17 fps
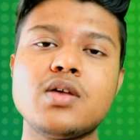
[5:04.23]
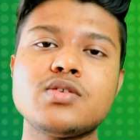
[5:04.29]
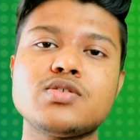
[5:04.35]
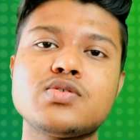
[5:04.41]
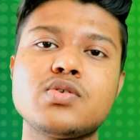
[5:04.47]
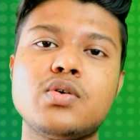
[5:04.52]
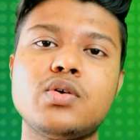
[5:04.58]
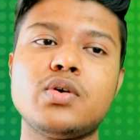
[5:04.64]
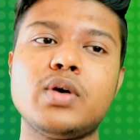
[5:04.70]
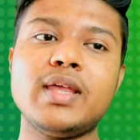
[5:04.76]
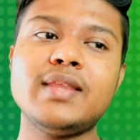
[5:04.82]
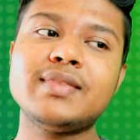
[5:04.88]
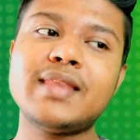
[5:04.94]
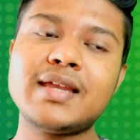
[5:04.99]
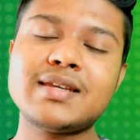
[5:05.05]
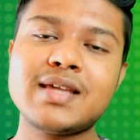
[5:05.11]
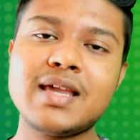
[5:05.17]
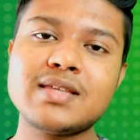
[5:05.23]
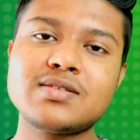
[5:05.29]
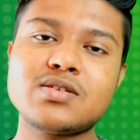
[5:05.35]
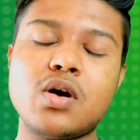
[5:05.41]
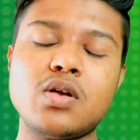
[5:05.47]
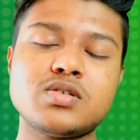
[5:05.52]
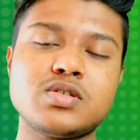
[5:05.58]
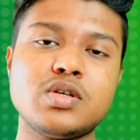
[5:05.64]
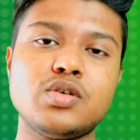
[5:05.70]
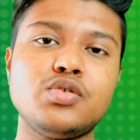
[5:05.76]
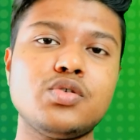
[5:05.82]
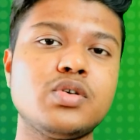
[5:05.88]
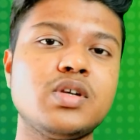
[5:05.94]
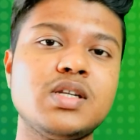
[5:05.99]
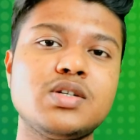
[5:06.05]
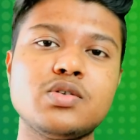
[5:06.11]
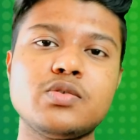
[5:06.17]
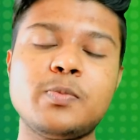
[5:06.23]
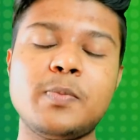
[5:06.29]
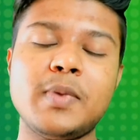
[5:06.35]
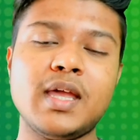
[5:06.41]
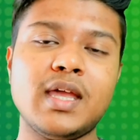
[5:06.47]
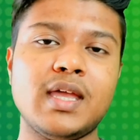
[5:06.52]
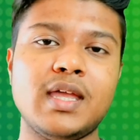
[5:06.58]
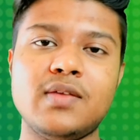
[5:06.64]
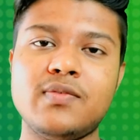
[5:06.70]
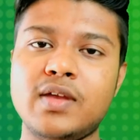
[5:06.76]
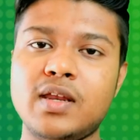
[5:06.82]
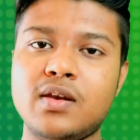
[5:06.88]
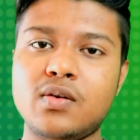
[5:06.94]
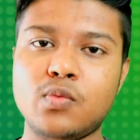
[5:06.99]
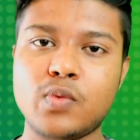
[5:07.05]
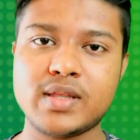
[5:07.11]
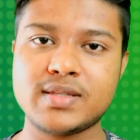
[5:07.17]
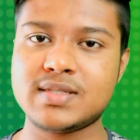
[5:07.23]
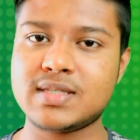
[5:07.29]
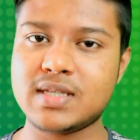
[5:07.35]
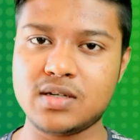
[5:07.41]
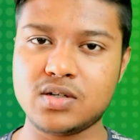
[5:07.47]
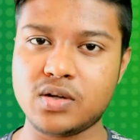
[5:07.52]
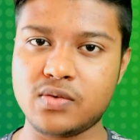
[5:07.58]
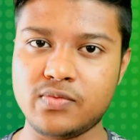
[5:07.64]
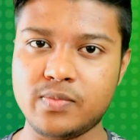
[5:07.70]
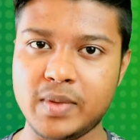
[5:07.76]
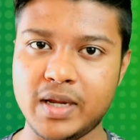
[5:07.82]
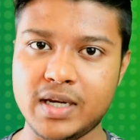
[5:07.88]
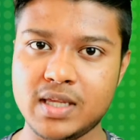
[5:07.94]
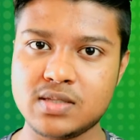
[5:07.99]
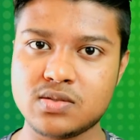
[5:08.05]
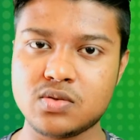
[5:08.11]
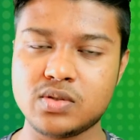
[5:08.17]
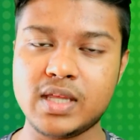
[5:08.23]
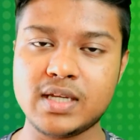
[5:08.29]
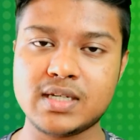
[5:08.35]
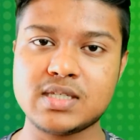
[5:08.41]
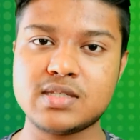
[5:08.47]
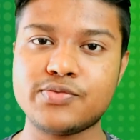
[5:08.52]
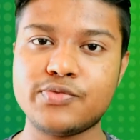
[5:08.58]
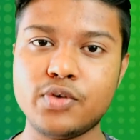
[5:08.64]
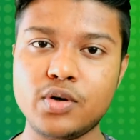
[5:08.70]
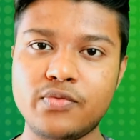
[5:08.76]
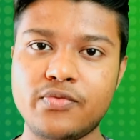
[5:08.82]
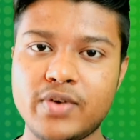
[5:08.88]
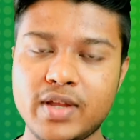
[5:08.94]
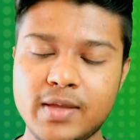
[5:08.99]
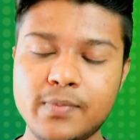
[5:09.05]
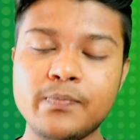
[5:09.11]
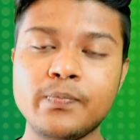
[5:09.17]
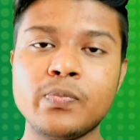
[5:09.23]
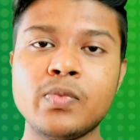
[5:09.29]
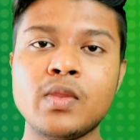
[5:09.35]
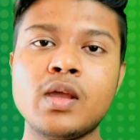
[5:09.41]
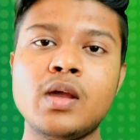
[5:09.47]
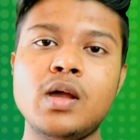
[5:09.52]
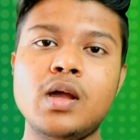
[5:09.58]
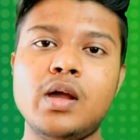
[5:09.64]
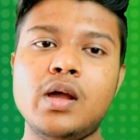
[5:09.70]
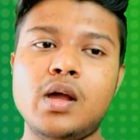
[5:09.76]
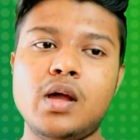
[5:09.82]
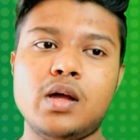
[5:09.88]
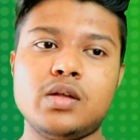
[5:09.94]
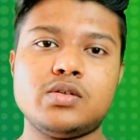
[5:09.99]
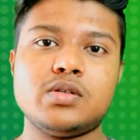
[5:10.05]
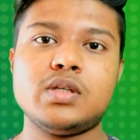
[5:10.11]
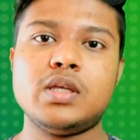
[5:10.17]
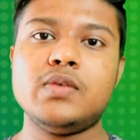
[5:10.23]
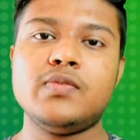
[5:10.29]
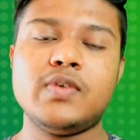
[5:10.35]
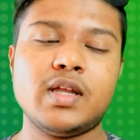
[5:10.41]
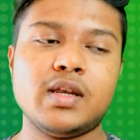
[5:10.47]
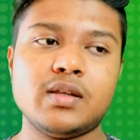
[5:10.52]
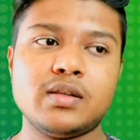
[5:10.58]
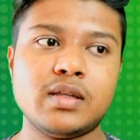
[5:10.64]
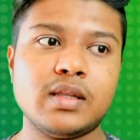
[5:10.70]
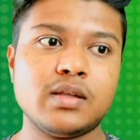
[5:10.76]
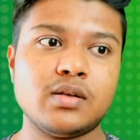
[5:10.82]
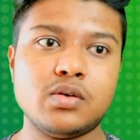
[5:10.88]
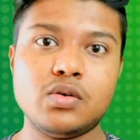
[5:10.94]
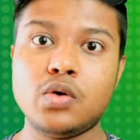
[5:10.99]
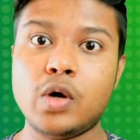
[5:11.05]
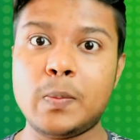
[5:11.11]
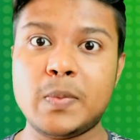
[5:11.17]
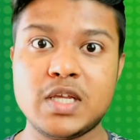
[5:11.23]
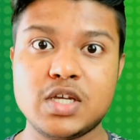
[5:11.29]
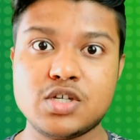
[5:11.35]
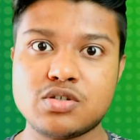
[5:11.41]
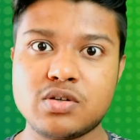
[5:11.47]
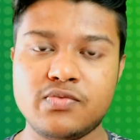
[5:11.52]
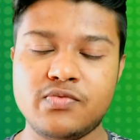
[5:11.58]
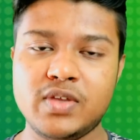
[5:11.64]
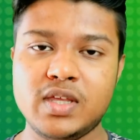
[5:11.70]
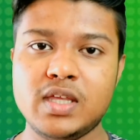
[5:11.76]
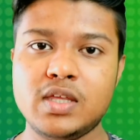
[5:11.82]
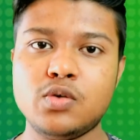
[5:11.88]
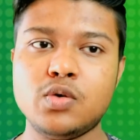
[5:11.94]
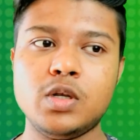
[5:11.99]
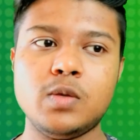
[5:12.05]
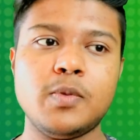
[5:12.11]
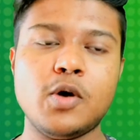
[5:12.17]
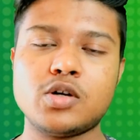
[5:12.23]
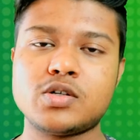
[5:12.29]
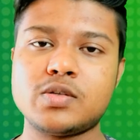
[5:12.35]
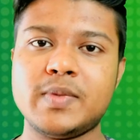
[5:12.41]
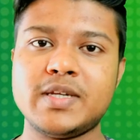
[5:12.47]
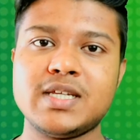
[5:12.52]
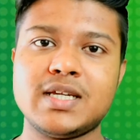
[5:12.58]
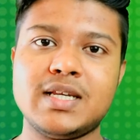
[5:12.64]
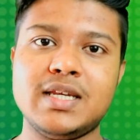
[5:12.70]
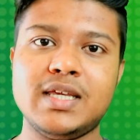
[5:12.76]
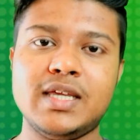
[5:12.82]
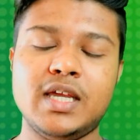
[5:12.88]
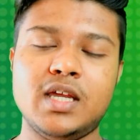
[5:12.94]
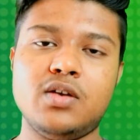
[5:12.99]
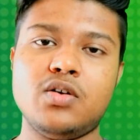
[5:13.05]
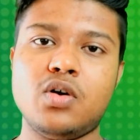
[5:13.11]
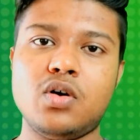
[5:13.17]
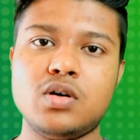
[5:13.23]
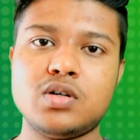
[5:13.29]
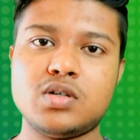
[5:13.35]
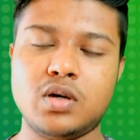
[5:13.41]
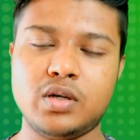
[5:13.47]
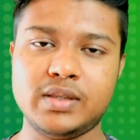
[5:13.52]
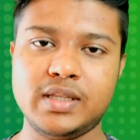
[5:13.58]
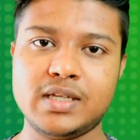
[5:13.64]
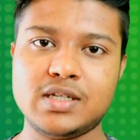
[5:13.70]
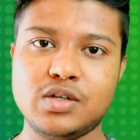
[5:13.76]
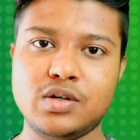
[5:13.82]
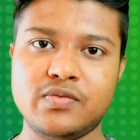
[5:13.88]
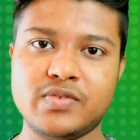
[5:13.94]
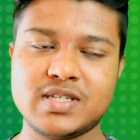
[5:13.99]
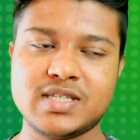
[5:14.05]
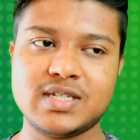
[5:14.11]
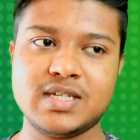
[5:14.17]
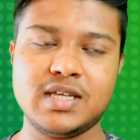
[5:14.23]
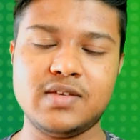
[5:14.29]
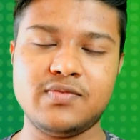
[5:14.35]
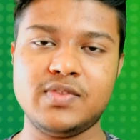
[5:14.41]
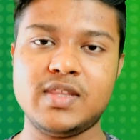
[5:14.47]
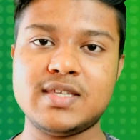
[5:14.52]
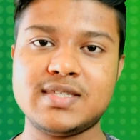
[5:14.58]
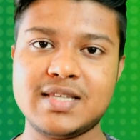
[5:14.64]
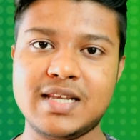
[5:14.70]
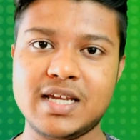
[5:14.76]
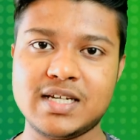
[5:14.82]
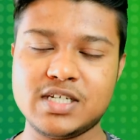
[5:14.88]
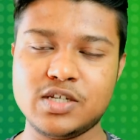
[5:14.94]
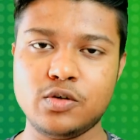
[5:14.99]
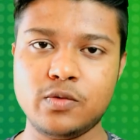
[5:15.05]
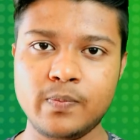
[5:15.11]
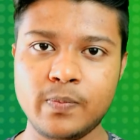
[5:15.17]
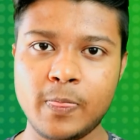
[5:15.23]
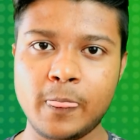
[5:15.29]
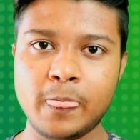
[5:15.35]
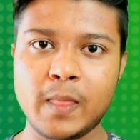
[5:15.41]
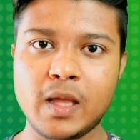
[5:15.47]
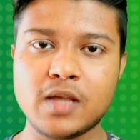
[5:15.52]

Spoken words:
So in that case also you don't need to pay even 1 cent of money, so that is full free. Even no application fee, you will be automatically enrolled on that university if they select you.